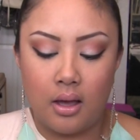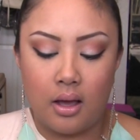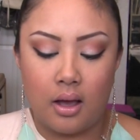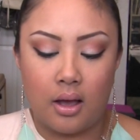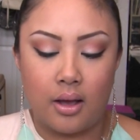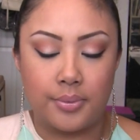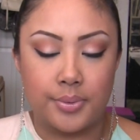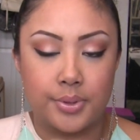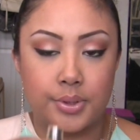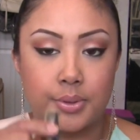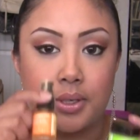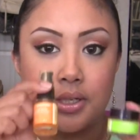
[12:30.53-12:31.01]

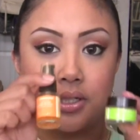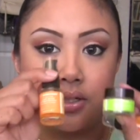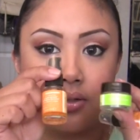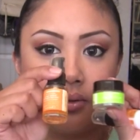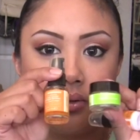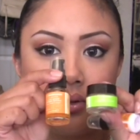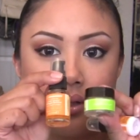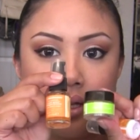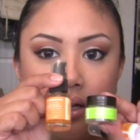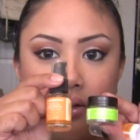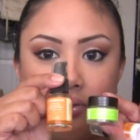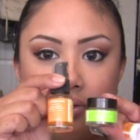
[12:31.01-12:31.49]
Um, so I
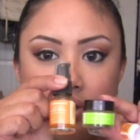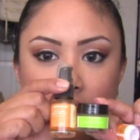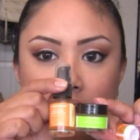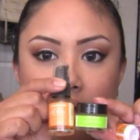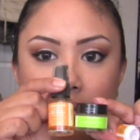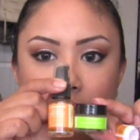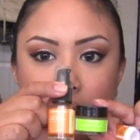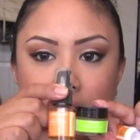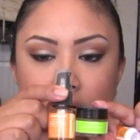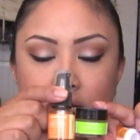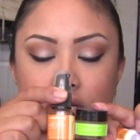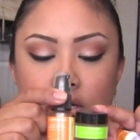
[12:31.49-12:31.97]
do love the
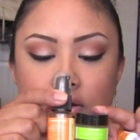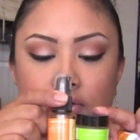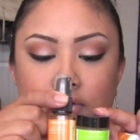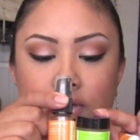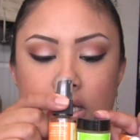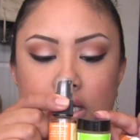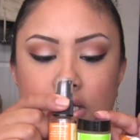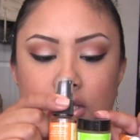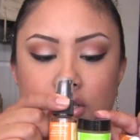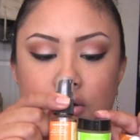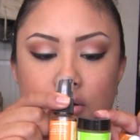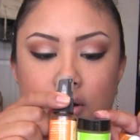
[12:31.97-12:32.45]
combination of
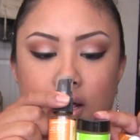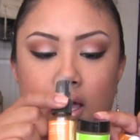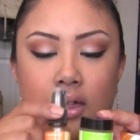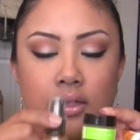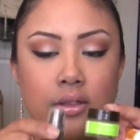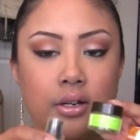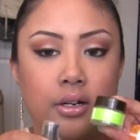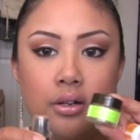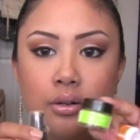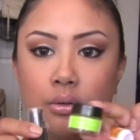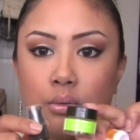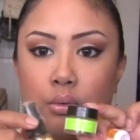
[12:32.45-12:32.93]
these two
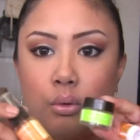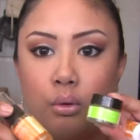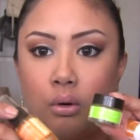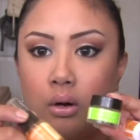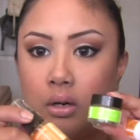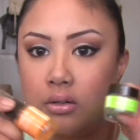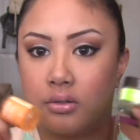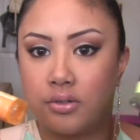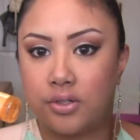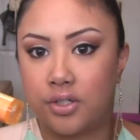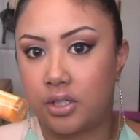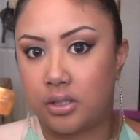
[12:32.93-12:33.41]
together,
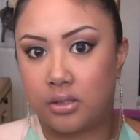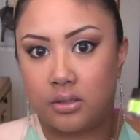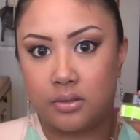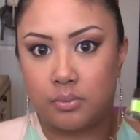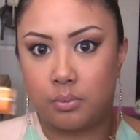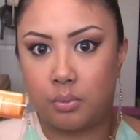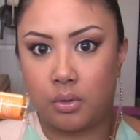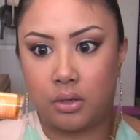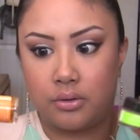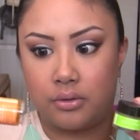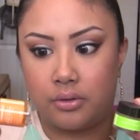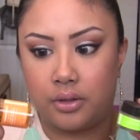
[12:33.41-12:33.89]
or just
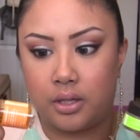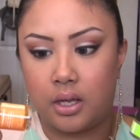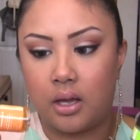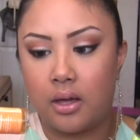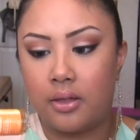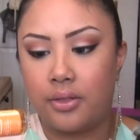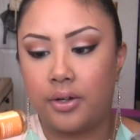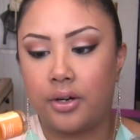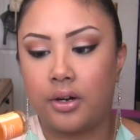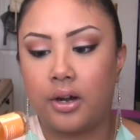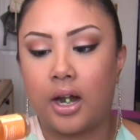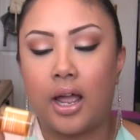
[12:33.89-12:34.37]
one or the
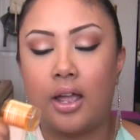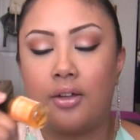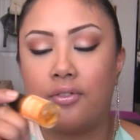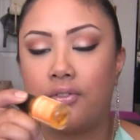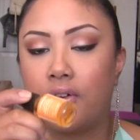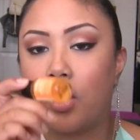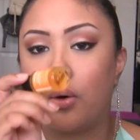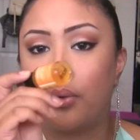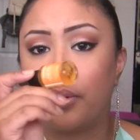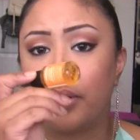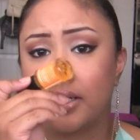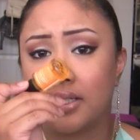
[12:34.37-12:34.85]
other. I've
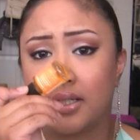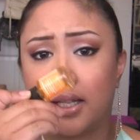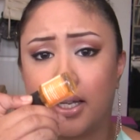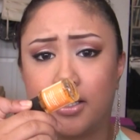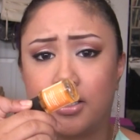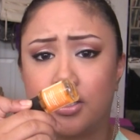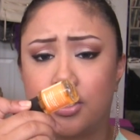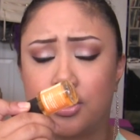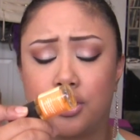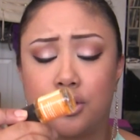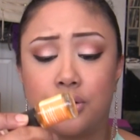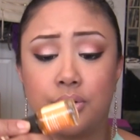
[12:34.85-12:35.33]
always
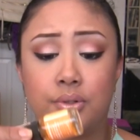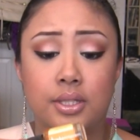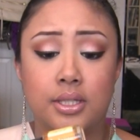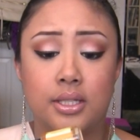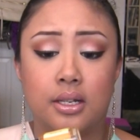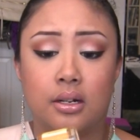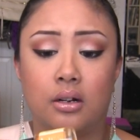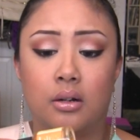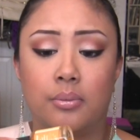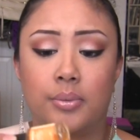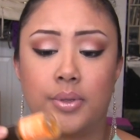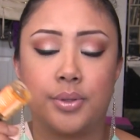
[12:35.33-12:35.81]
liked the Truth
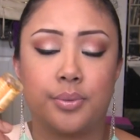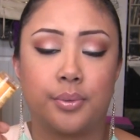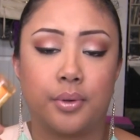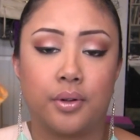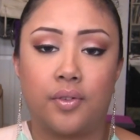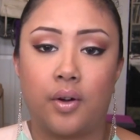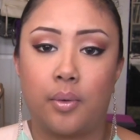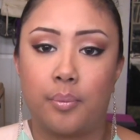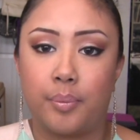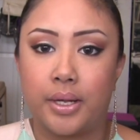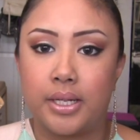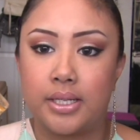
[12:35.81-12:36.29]
Serum. It's one
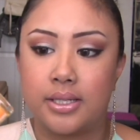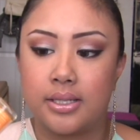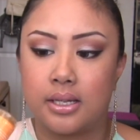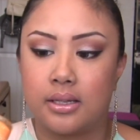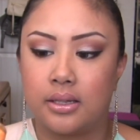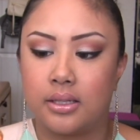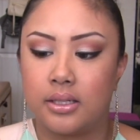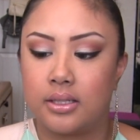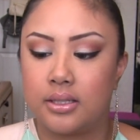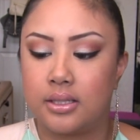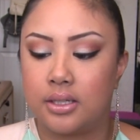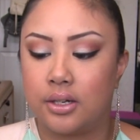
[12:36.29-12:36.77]
of our
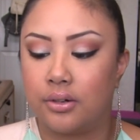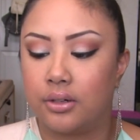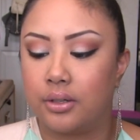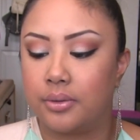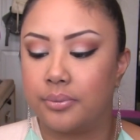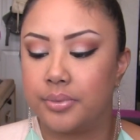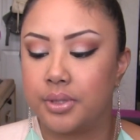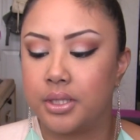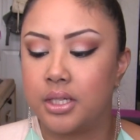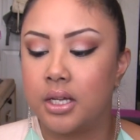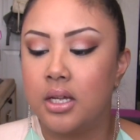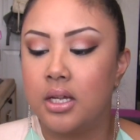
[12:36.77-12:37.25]
best-selling
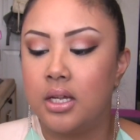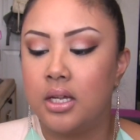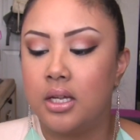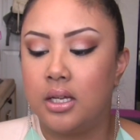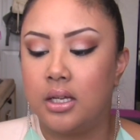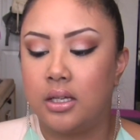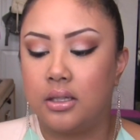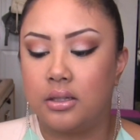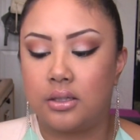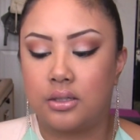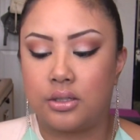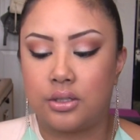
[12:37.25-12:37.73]
serums
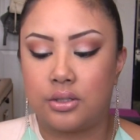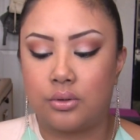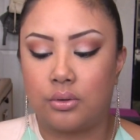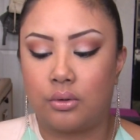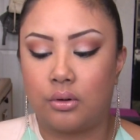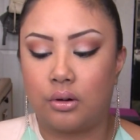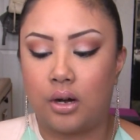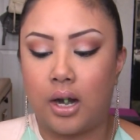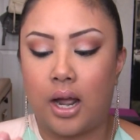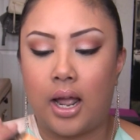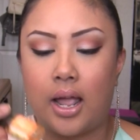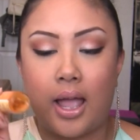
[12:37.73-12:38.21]
in the
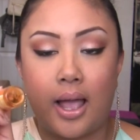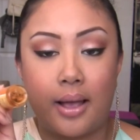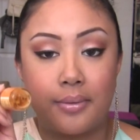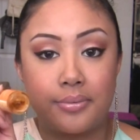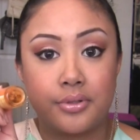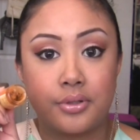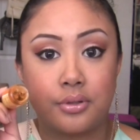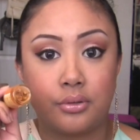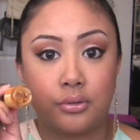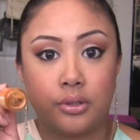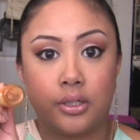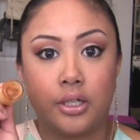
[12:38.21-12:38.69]
store. I
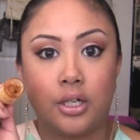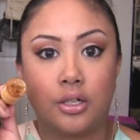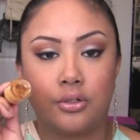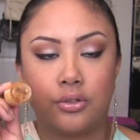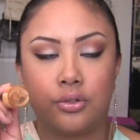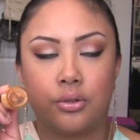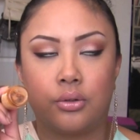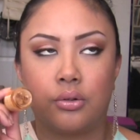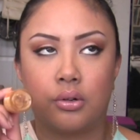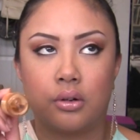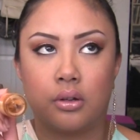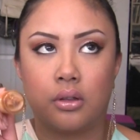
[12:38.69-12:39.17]
absolutely
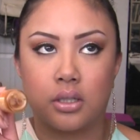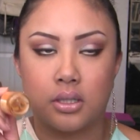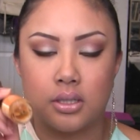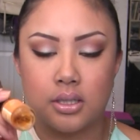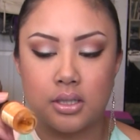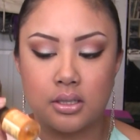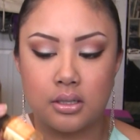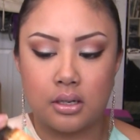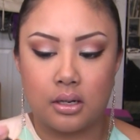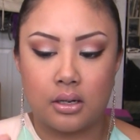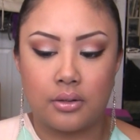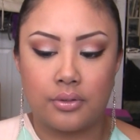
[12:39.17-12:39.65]
adore this
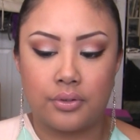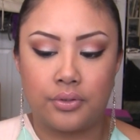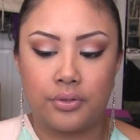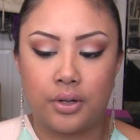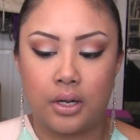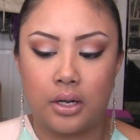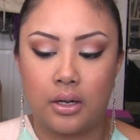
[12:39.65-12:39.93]
stuff.